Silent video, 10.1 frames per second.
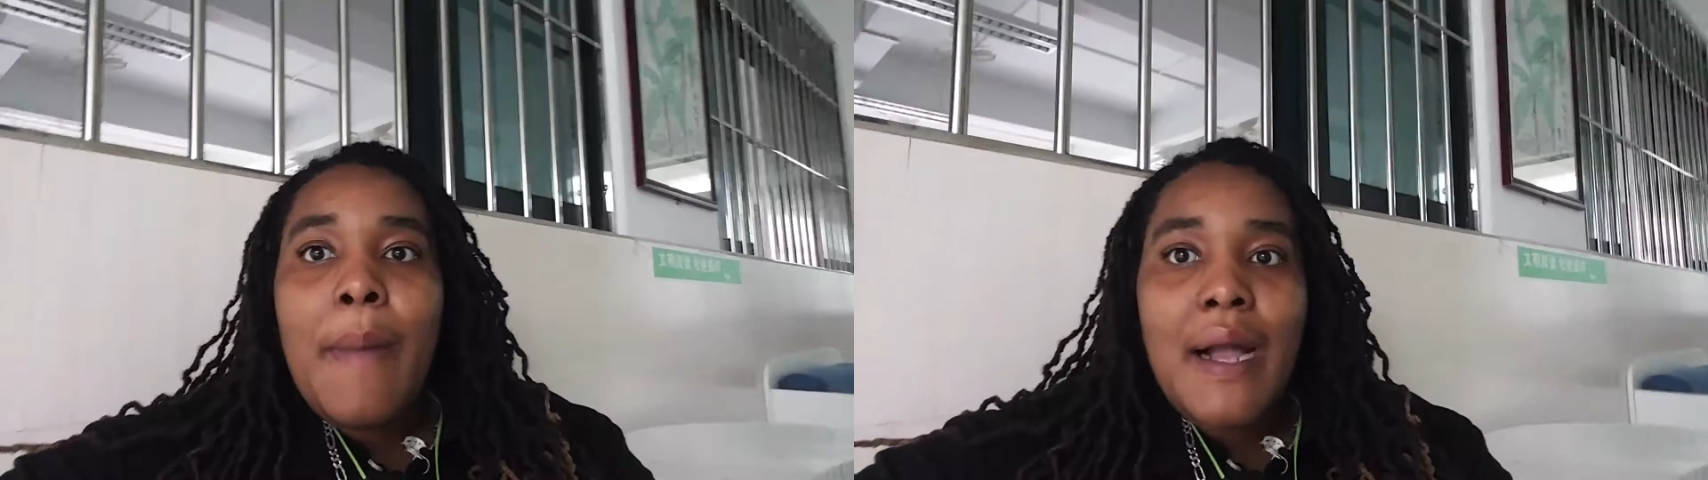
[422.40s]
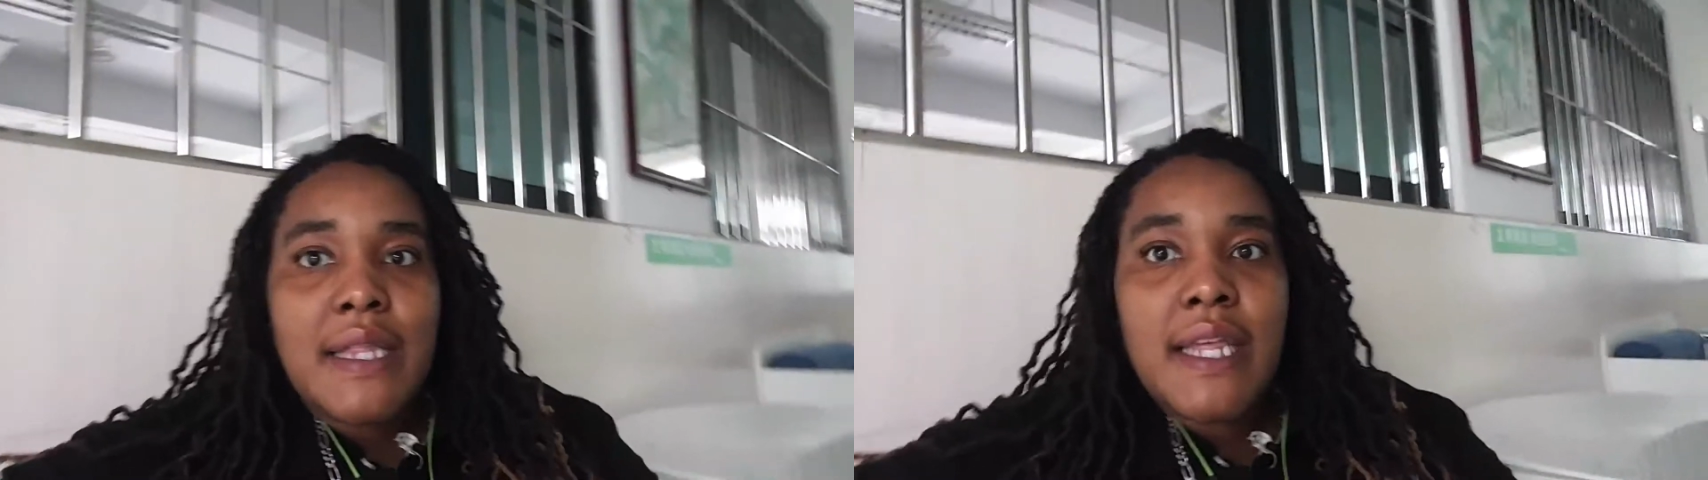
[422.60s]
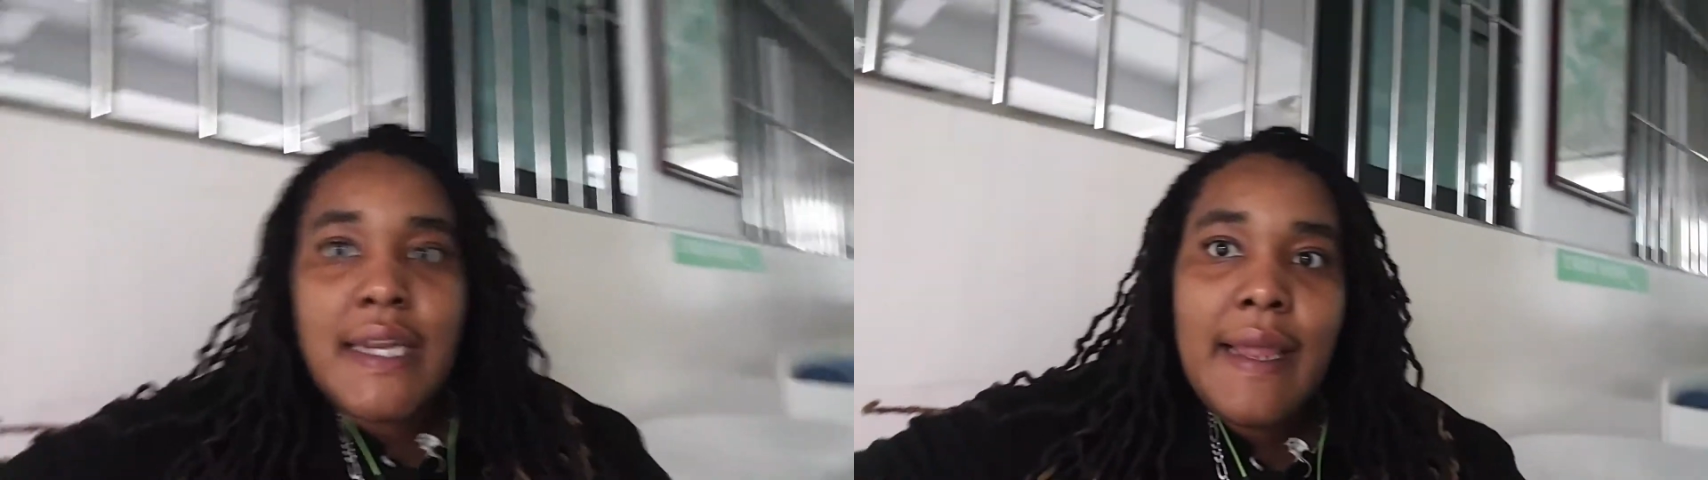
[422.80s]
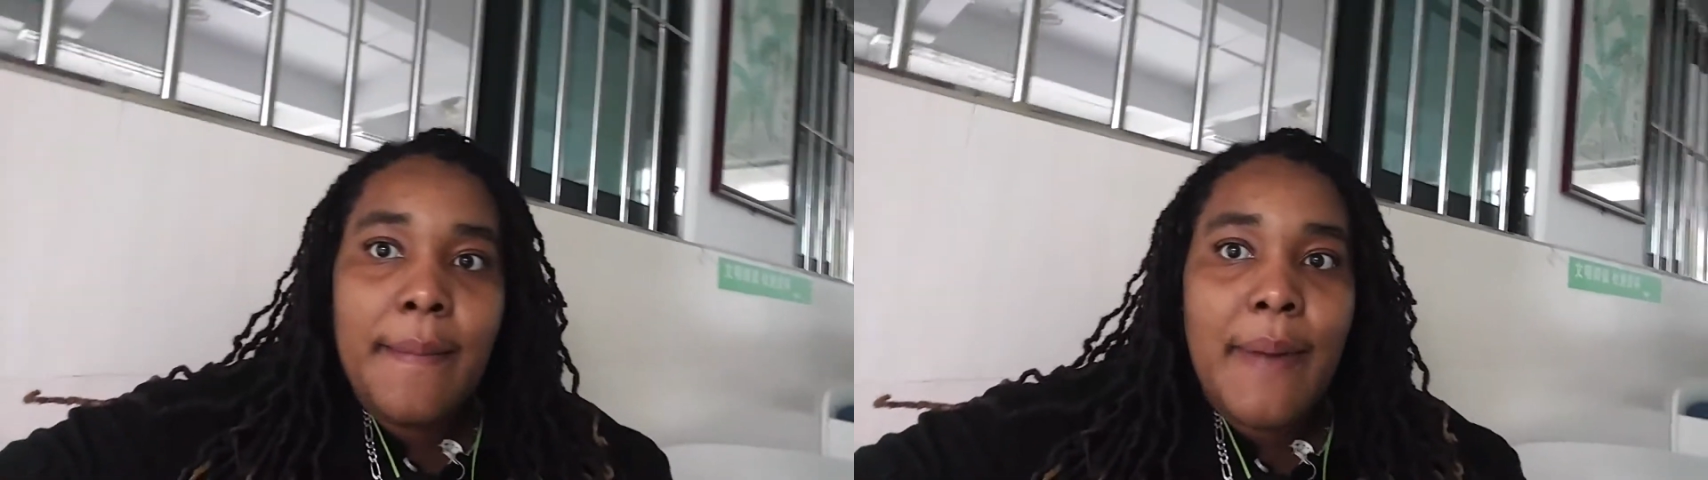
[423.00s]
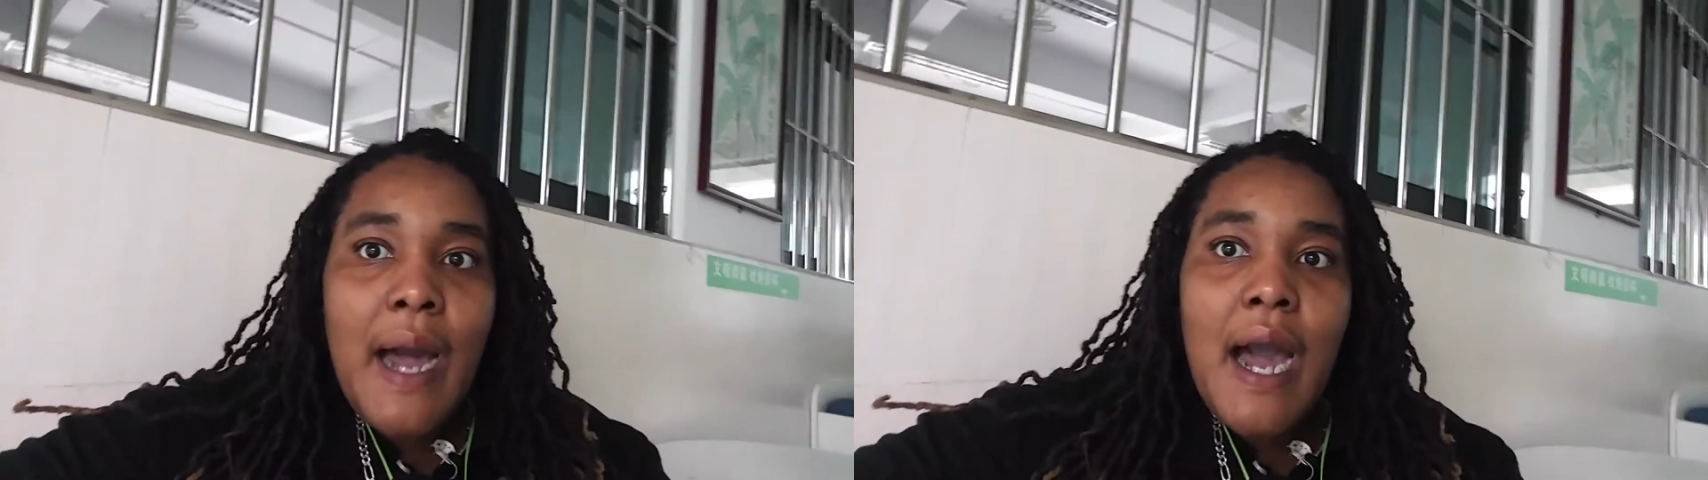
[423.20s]
by clicking
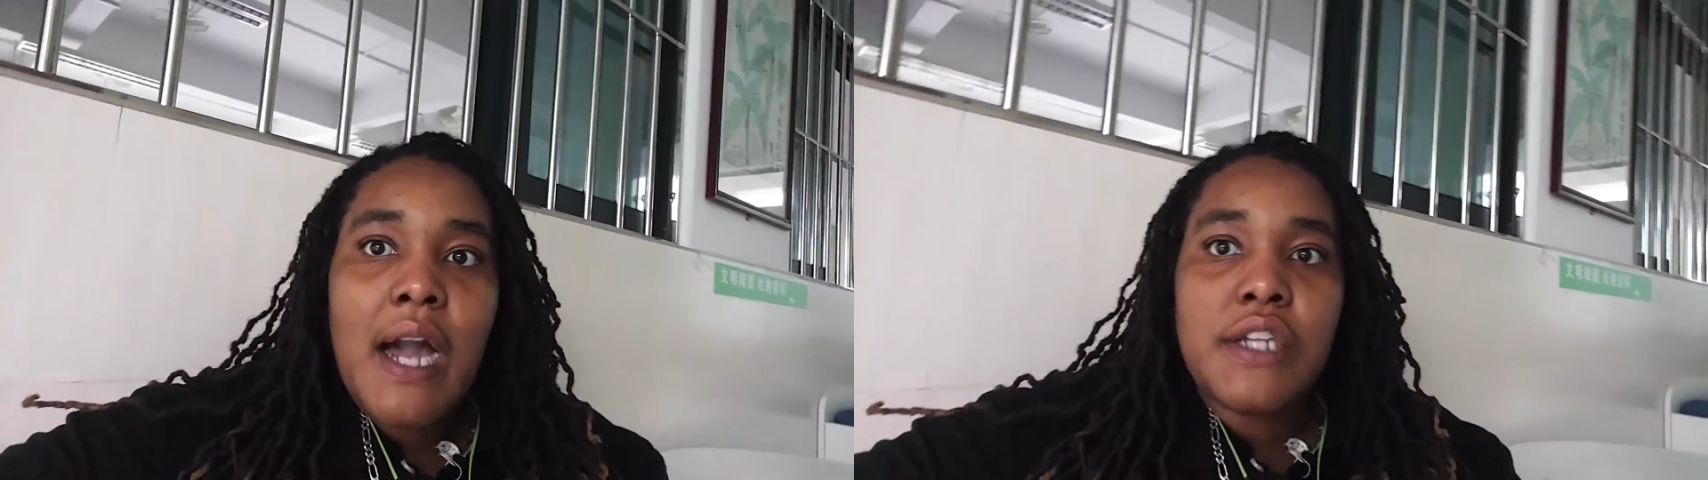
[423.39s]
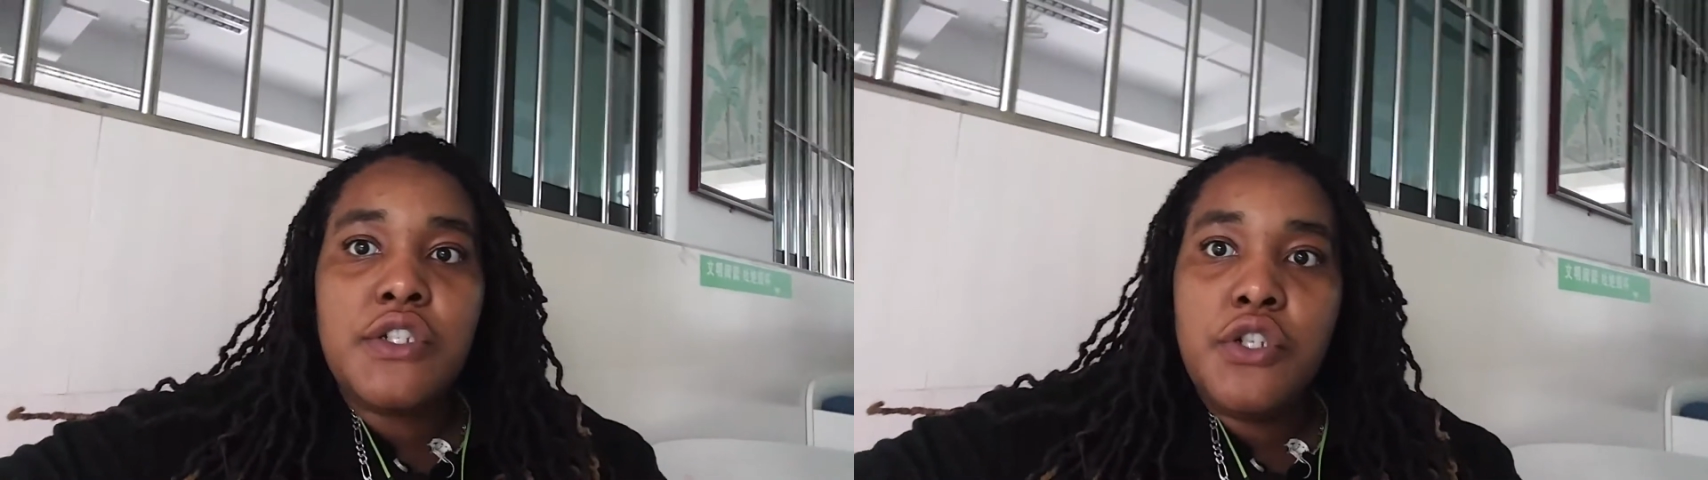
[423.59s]
that box,